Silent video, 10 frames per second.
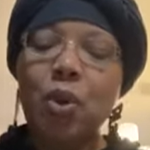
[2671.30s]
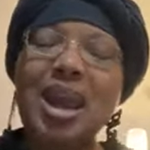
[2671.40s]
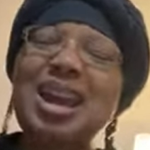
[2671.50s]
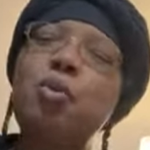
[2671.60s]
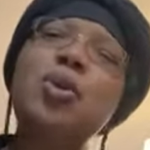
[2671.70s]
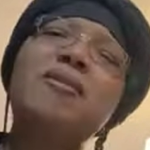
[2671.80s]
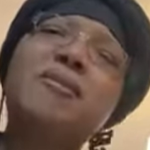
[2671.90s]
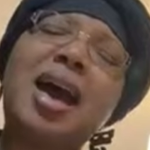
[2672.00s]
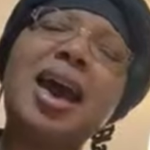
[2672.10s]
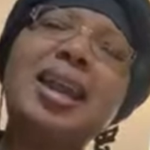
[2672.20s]
right? And we
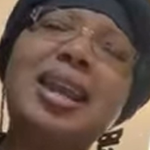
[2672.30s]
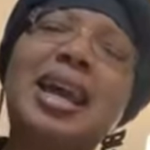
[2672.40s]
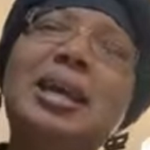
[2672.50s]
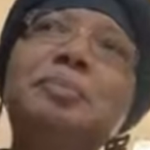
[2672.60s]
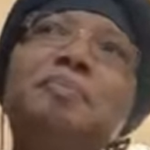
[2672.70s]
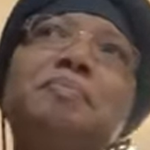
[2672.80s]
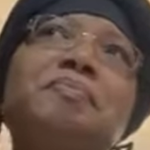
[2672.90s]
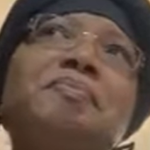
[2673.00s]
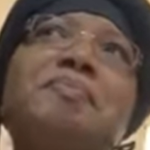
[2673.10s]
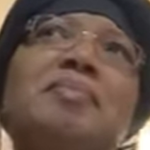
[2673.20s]
find that
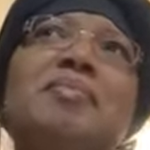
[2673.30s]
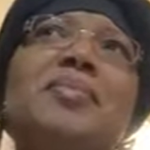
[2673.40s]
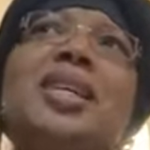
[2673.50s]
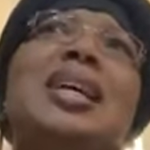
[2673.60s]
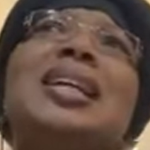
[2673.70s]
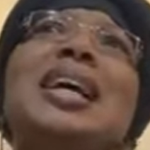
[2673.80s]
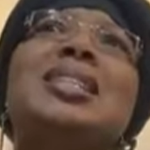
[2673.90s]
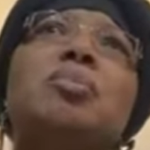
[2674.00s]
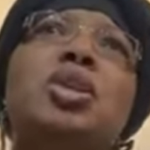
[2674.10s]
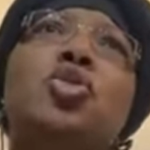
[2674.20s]

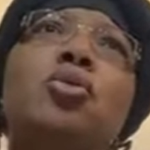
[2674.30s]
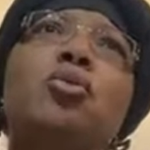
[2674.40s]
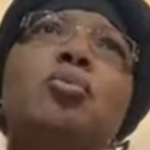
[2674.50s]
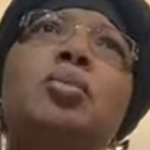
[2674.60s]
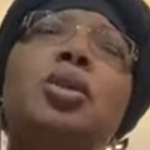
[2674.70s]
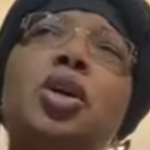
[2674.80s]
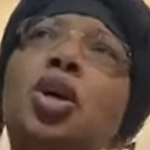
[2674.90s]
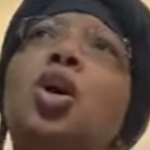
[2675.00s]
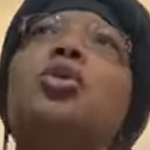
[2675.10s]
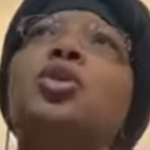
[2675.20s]
that to be true. The
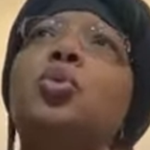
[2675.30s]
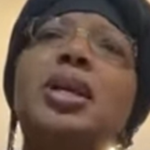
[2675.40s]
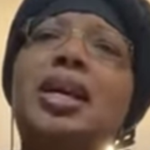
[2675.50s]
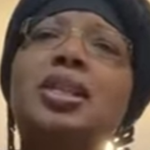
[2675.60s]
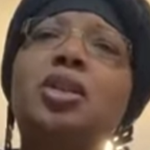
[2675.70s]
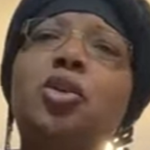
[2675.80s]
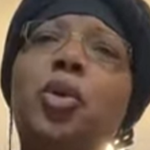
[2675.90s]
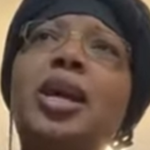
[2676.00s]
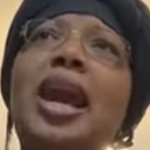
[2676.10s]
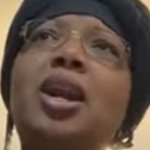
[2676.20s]
closer we get to the
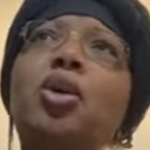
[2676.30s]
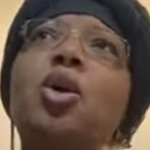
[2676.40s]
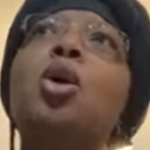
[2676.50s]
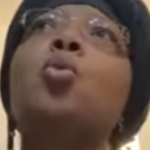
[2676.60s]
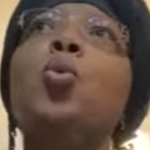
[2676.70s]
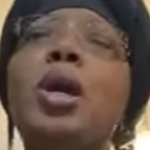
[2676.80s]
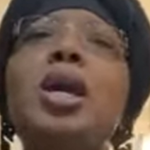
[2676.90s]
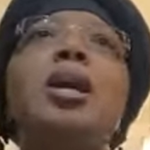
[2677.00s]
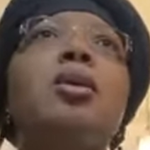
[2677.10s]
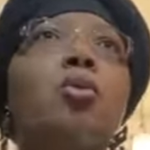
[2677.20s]
creator,
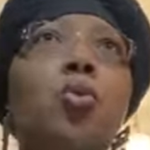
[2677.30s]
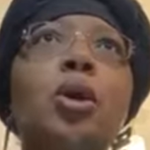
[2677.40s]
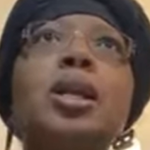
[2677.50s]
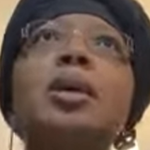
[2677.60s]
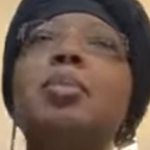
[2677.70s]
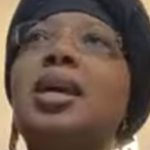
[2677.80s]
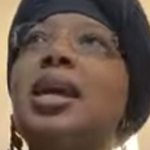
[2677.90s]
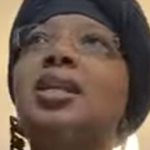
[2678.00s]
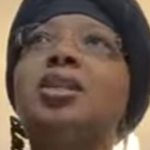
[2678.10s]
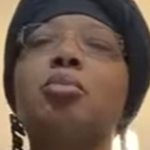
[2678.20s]
we really
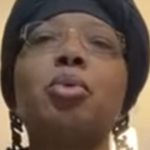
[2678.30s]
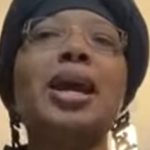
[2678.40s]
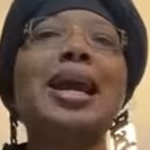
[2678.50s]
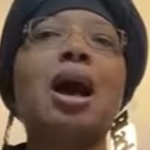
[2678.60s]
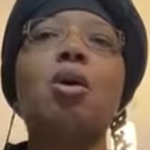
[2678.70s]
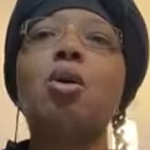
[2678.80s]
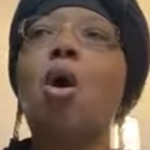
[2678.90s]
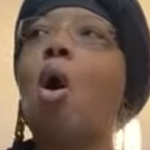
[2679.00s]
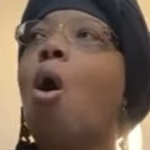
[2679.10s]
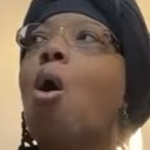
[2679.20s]
begin to break
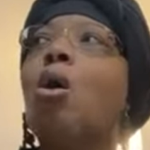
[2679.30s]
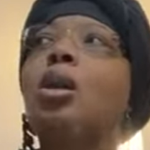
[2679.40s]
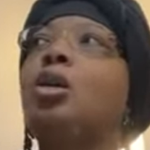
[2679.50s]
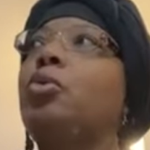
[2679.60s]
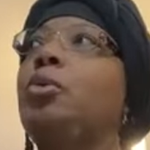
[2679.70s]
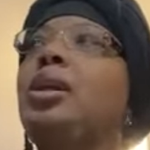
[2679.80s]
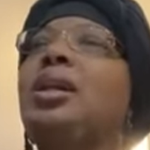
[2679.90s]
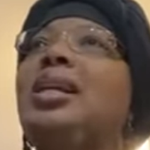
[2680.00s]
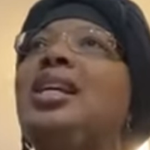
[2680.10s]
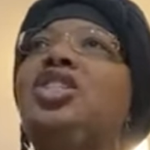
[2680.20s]
out all of the
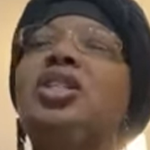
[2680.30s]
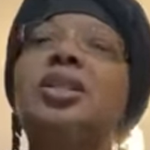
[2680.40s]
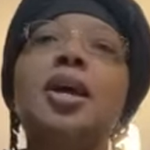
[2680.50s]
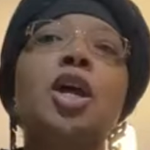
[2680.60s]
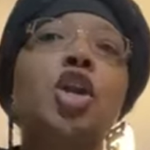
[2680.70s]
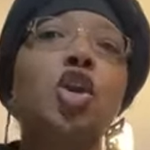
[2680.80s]
religious